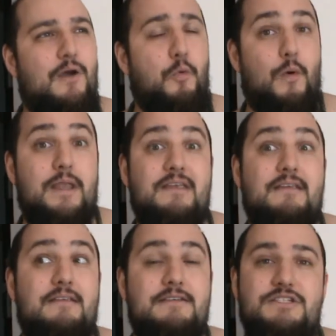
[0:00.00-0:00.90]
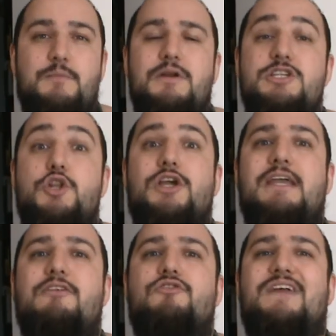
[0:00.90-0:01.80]
When someone is
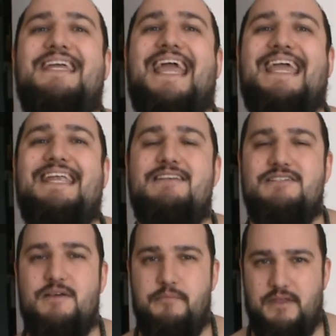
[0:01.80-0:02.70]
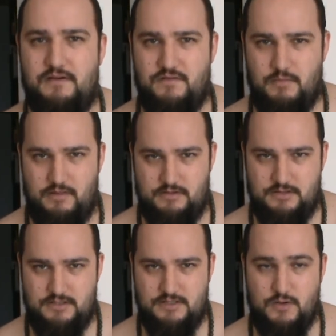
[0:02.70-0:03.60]
looking to gain something from
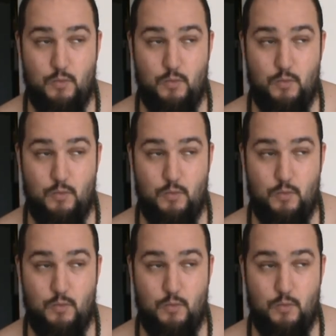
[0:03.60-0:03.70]
others,